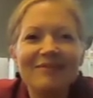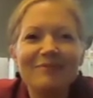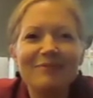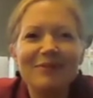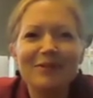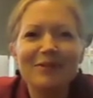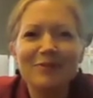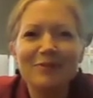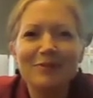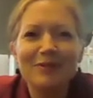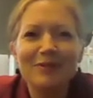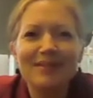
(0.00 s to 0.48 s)

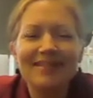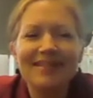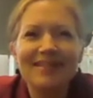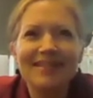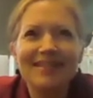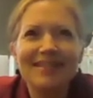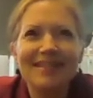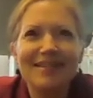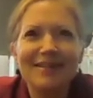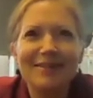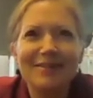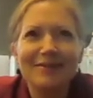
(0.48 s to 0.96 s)
which was,
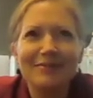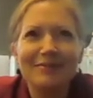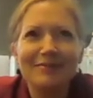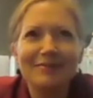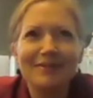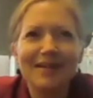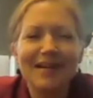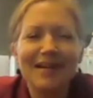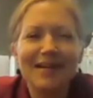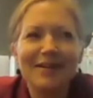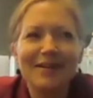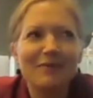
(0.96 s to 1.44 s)

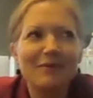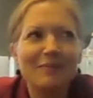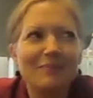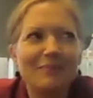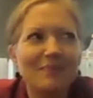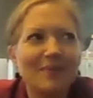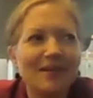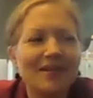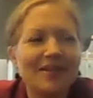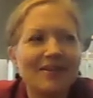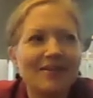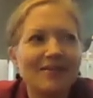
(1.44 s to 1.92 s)
kind of
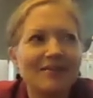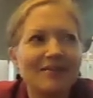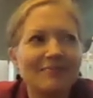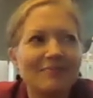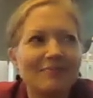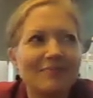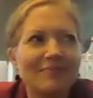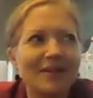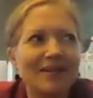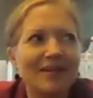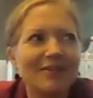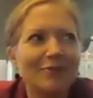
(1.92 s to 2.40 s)
a
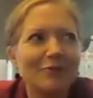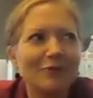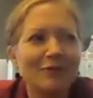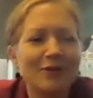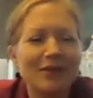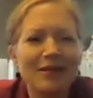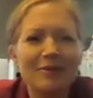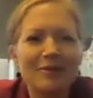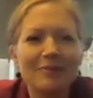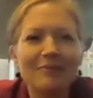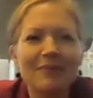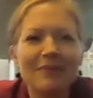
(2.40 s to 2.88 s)
big
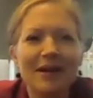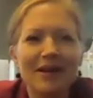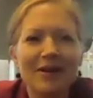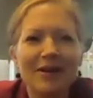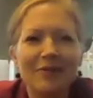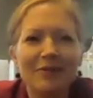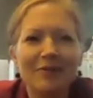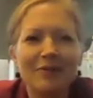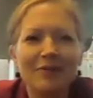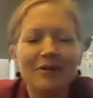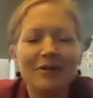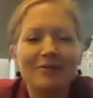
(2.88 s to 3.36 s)
dream. I don't
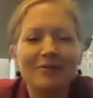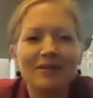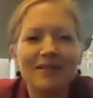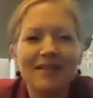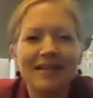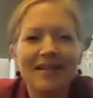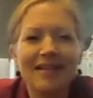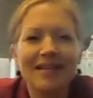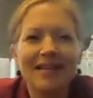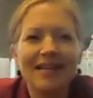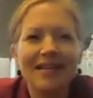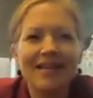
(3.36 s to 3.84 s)
know what I was
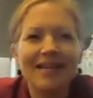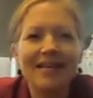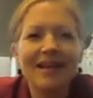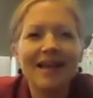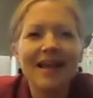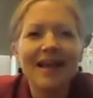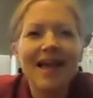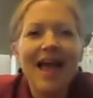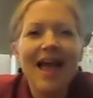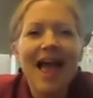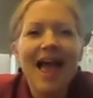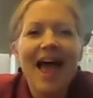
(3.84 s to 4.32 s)
thinking.
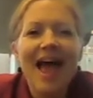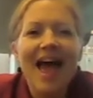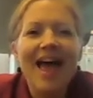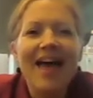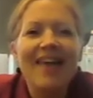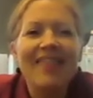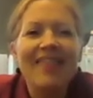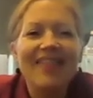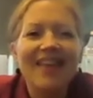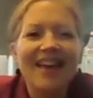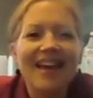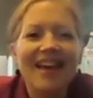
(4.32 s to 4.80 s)

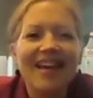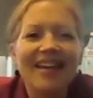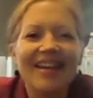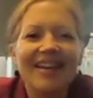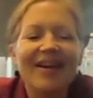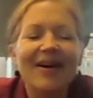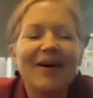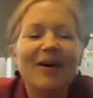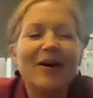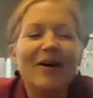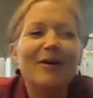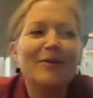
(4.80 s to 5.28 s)
And then
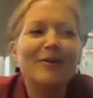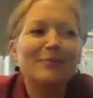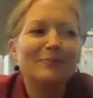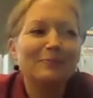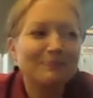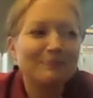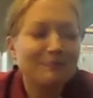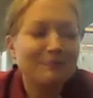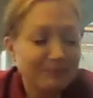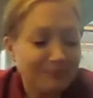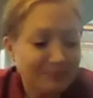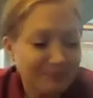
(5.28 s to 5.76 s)

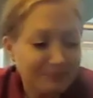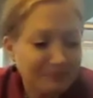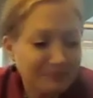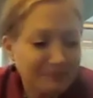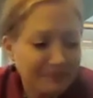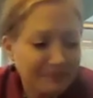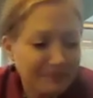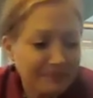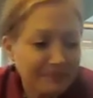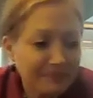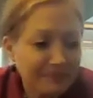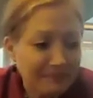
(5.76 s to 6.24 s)
and
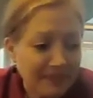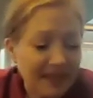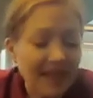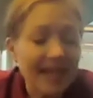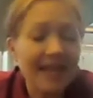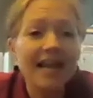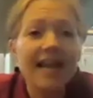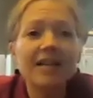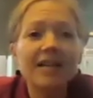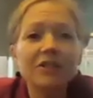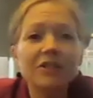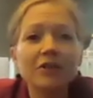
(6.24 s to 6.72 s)

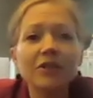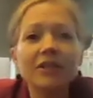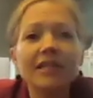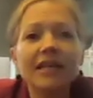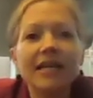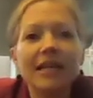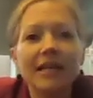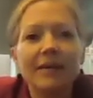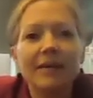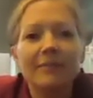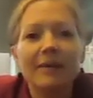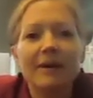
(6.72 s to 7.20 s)
actually
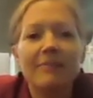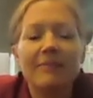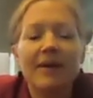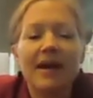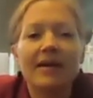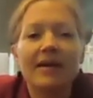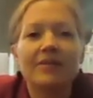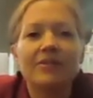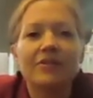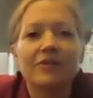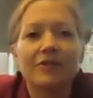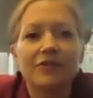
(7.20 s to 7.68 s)
getting my
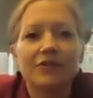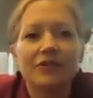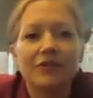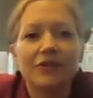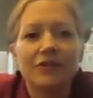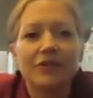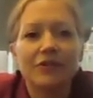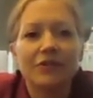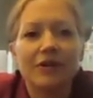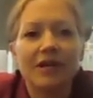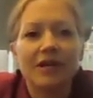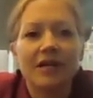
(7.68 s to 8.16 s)
master's
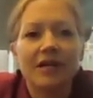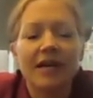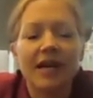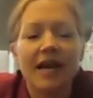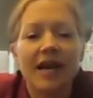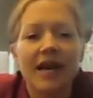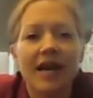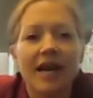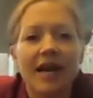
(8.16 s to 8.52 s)
degree